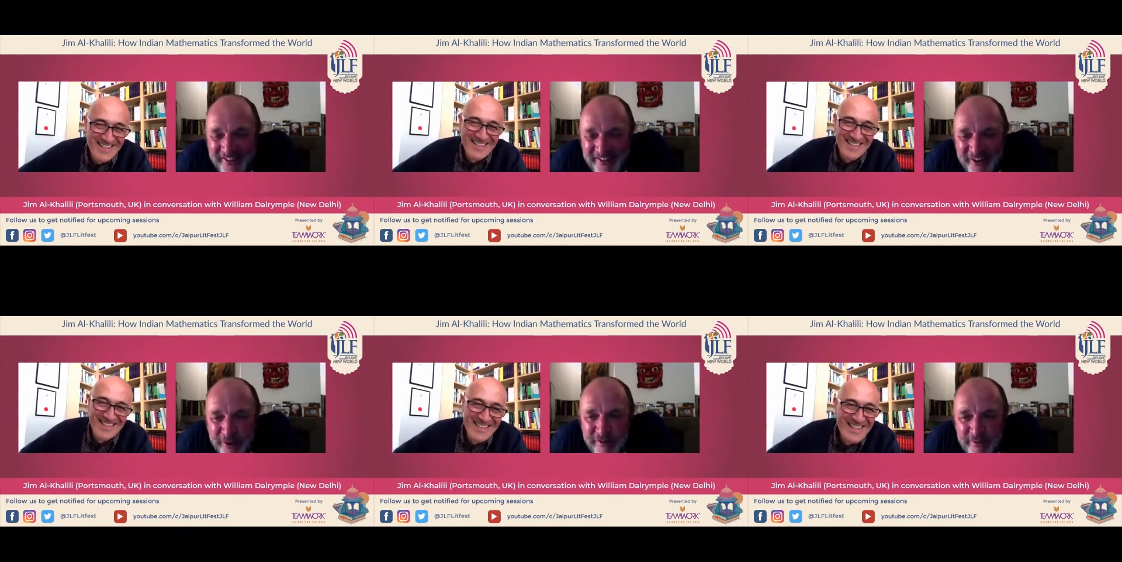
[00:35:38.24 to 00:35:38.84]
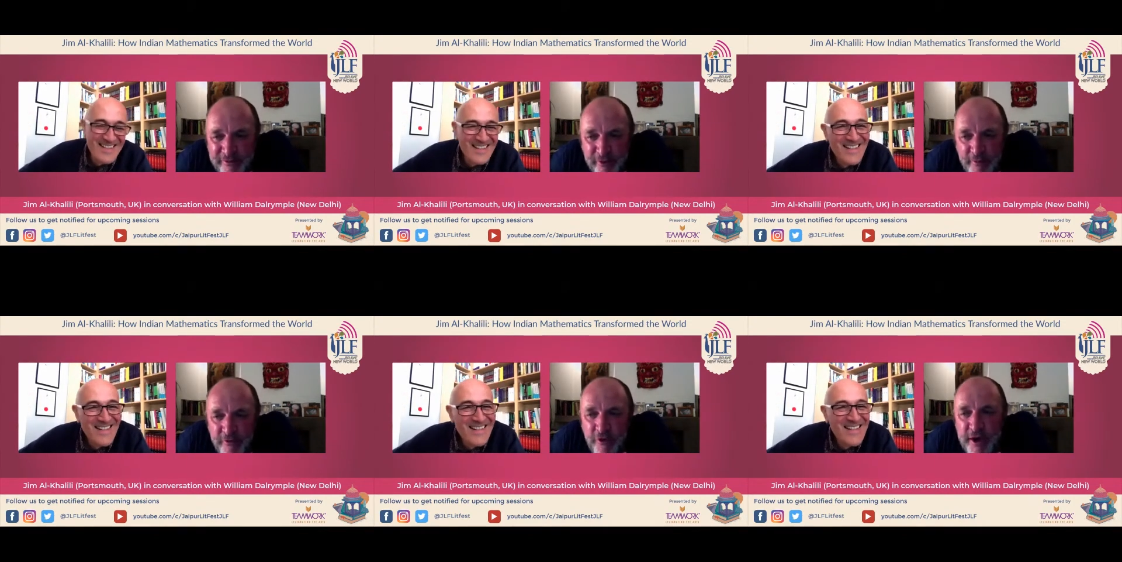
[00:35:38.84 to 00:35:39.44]
Speaker 1: Interesting question
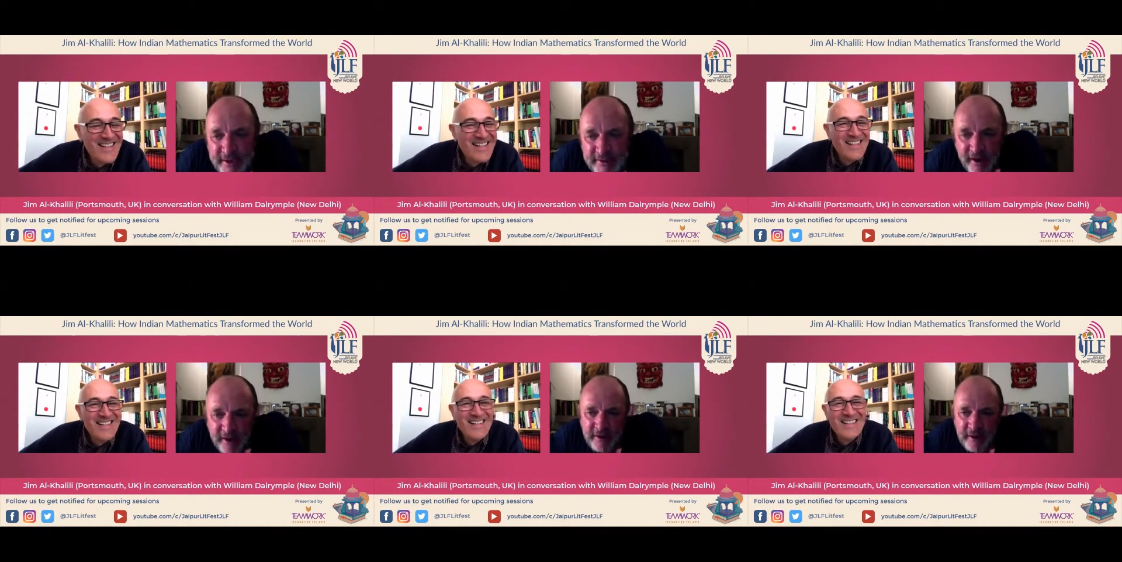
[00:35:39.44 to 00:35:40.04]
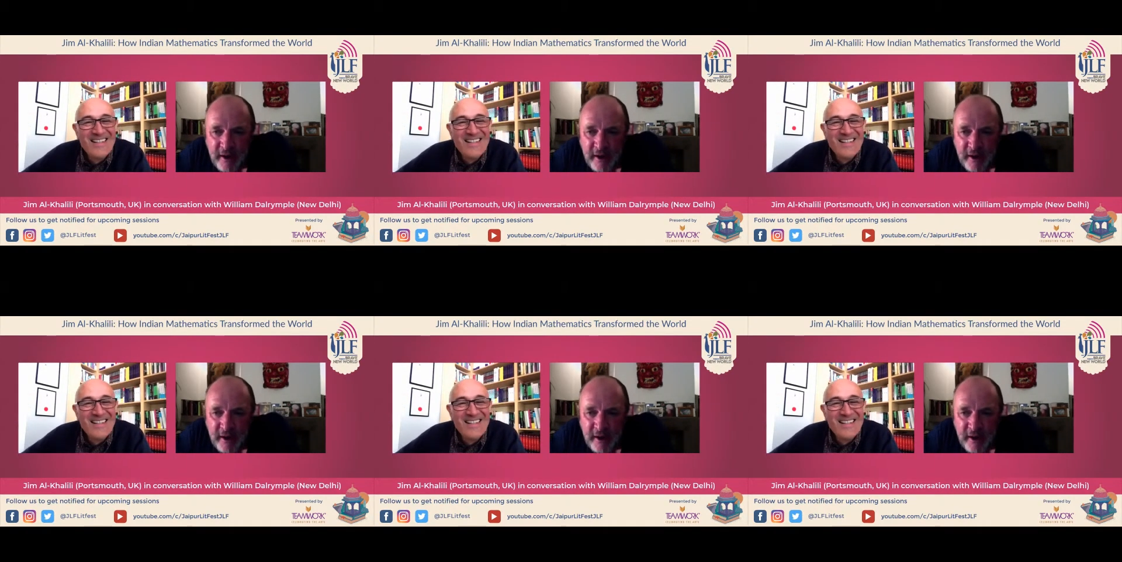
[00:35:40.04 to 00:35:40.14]
from Renita.